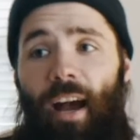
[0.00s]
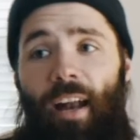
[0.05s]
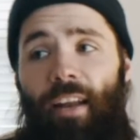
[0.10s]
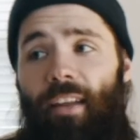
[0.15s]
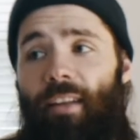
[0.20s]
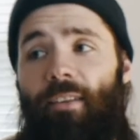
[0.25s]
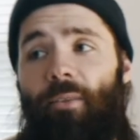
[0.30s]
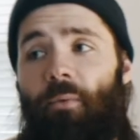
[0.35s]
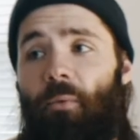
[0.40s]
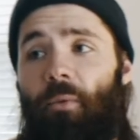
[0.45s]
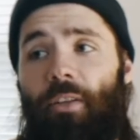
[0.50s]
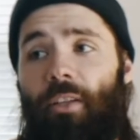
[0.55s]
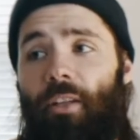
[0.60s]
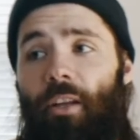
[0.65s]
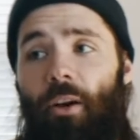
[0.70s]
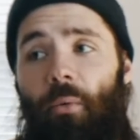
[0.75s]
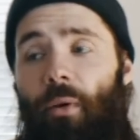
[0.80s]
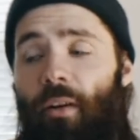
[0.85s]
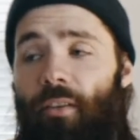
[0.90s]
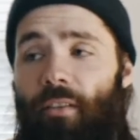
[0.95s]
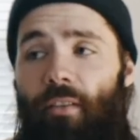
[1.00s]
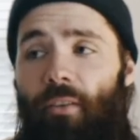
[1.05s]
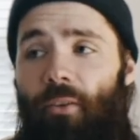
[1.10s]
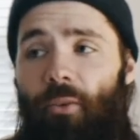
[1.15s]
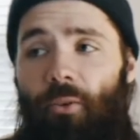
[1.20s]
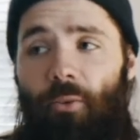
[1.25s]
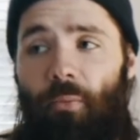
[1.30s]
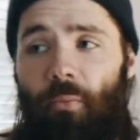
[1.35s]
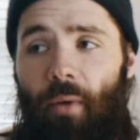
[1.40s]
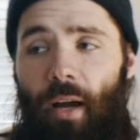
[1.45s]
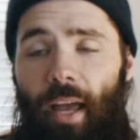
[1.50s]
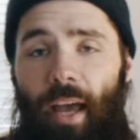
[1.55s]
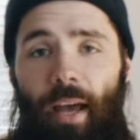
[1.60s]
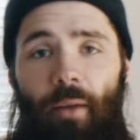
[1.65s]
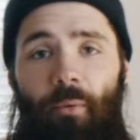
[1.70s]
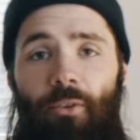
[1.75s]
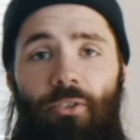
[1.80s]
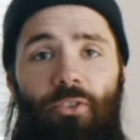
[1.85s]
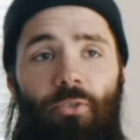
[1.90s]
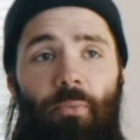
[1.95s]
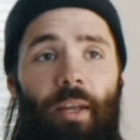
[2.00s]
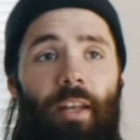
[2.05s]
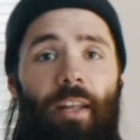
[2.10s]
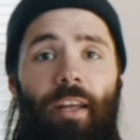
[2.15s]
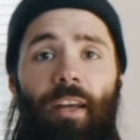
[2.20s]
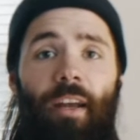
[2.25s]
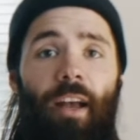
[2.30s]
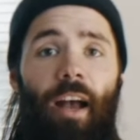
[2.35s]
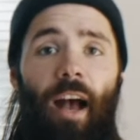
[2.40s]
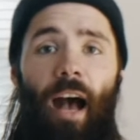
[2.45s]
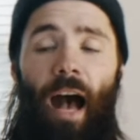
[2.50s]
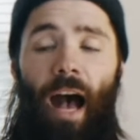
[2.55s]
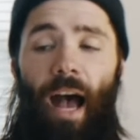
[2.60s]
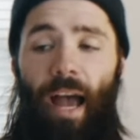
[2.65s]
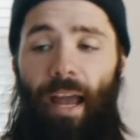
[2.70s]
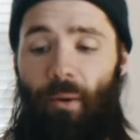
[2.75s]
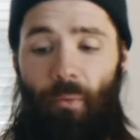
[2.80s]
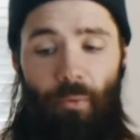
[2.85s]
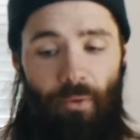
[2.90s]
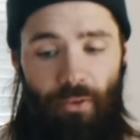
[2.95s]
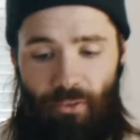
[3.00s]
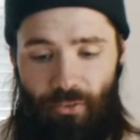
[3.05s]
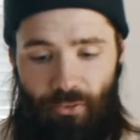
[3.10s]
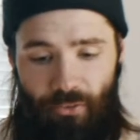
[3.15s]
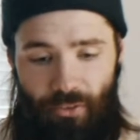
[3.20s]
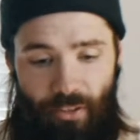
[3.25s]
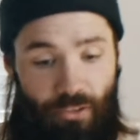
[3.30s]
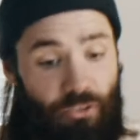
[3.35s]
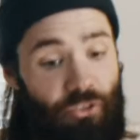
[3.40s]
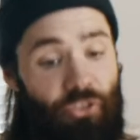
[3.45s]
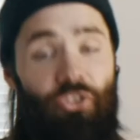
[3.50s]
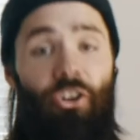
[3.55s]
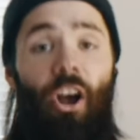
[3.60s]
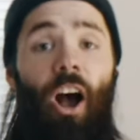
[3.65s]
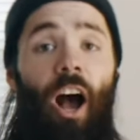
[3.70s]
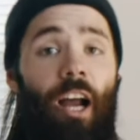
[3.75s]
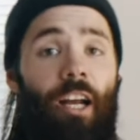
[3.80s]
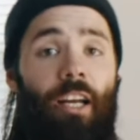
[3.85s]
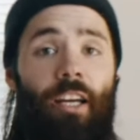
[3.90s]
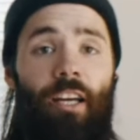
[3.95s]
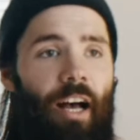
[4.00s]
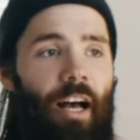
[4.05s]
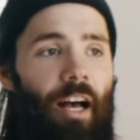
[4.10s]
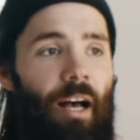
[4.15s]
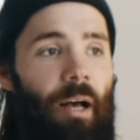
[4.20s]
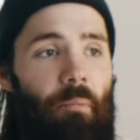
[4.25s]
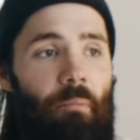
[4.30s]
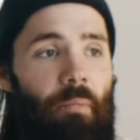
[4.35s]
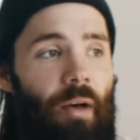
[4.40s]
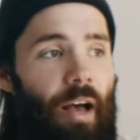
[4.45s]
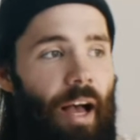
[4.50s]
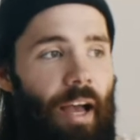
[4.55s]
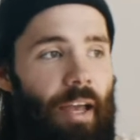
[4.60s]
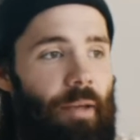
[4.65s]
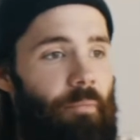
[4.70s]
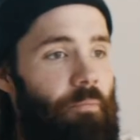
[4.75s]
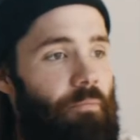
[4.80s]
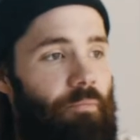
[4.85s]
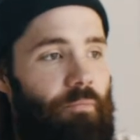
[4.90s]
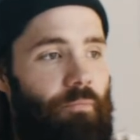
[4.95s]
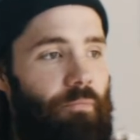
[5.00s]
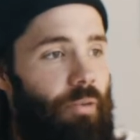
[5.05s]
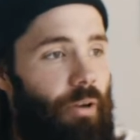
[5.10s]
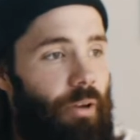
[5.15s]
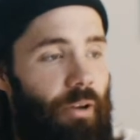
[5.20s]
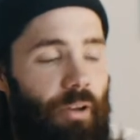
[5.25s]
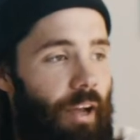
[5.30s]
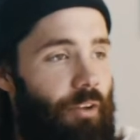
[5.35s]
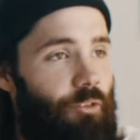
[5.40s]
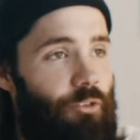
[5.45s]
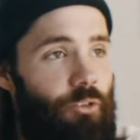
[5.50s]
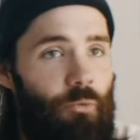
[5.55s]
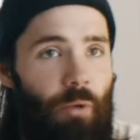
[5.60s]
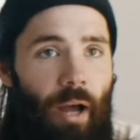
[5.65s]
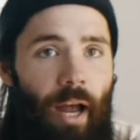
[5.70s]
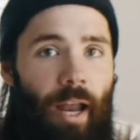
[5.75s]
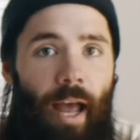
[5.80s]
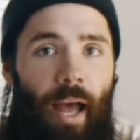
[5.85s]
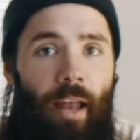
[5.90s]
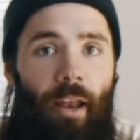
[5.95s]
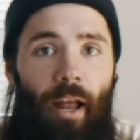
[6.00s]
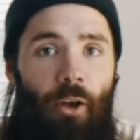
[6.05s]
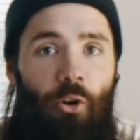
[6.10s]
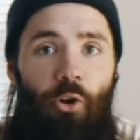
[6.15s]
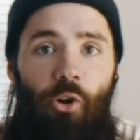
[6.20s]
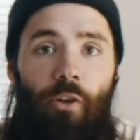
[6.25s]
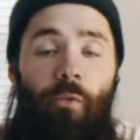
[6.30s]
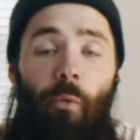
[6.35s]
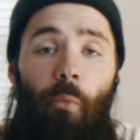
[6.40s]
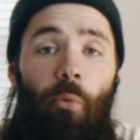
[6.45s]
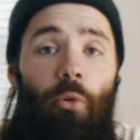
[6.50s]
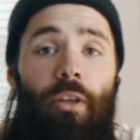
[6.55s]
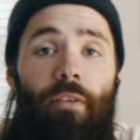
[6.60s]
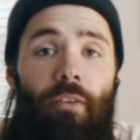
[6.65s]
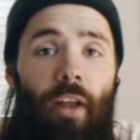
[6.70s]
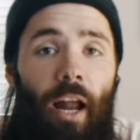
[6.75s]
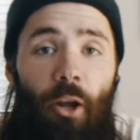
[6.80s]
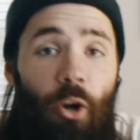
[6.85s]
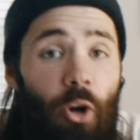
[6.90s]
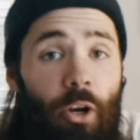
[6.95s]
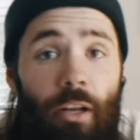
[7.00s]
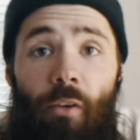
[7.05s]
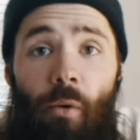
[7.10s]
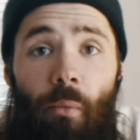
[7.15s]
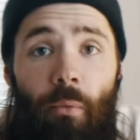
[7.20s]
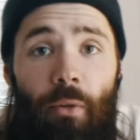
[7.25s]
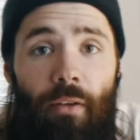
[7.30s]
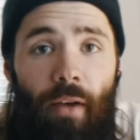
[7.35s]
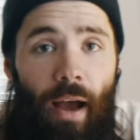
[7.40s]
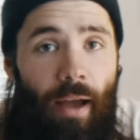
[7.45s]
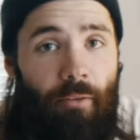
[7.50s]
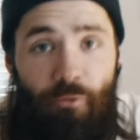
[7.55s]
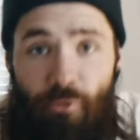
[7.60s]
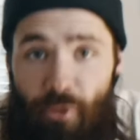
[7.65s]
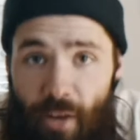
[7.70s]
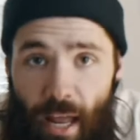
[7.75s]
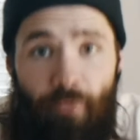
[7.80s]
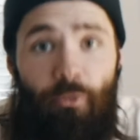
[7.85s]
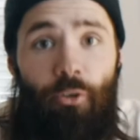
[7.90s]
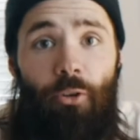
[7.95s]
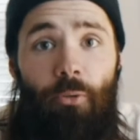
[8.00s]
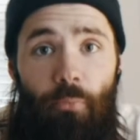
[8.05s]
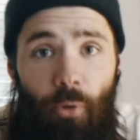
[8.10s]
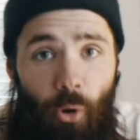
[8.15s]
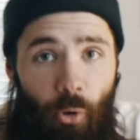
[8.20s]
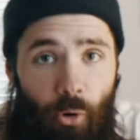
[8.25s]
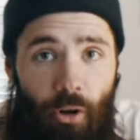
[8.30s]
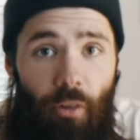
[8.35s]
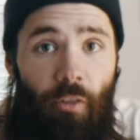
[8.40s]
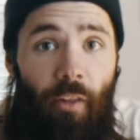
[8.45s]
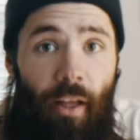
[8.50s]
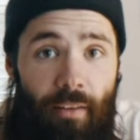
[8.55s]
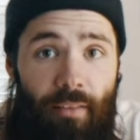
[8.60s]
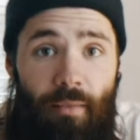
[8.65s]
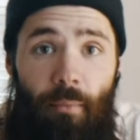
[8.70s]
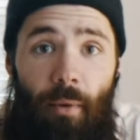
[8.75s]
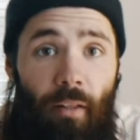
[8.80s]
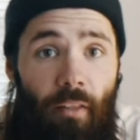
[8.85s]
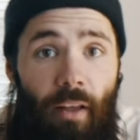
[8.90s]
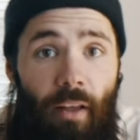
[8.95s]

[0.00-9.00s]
I didn't really know what to do. My head was spinning. I was in shock. I couldn't even believe it. I couldn't even believe it. I've never broken a lens in my